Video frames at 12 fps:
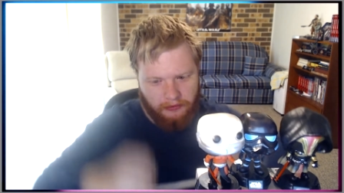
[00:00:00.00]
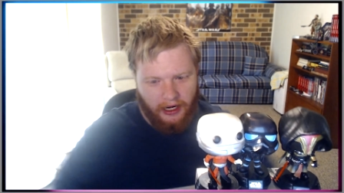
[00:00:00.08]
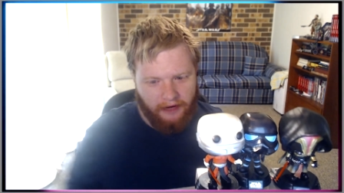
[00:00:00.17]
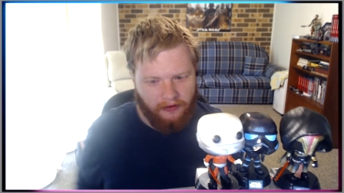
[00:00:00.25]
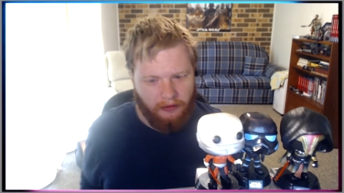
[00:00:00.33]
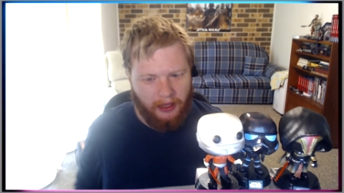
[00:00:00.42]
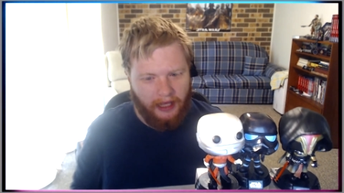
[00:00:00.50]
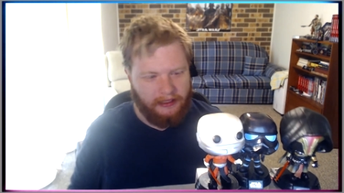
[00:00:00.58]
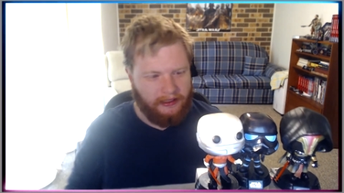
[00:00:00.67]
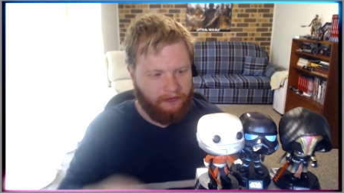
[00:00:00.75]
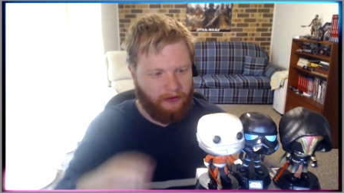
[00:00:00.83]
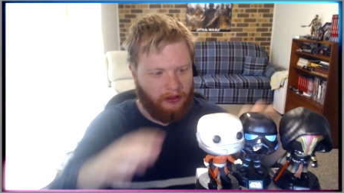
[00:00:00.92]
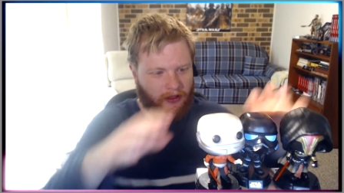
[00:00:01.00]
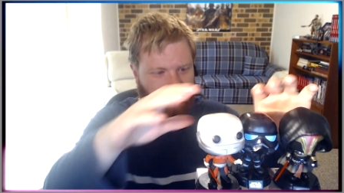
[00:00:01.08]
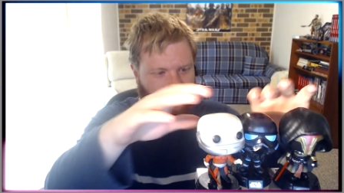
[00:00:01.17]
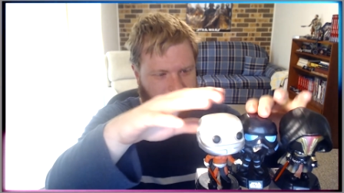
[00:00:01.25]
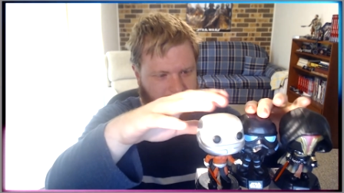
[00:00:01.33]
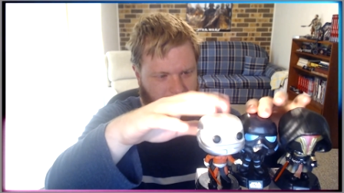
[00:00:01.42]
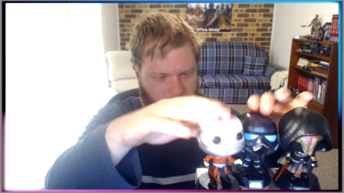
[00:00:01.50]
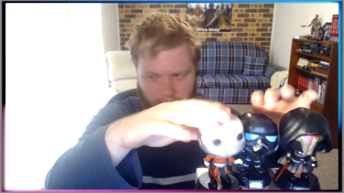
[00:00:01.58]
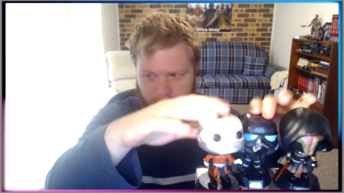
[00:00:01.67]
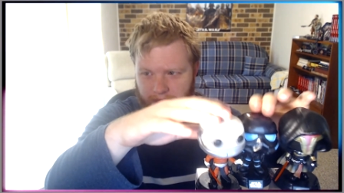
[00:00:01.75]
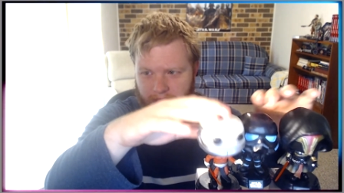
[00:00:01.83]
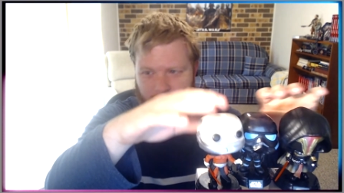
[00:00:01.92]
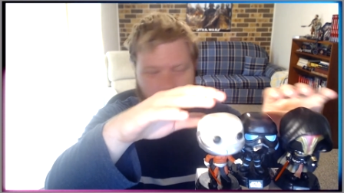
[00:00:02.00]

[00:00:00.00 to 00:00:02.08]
have a place somewhere on my desk or something.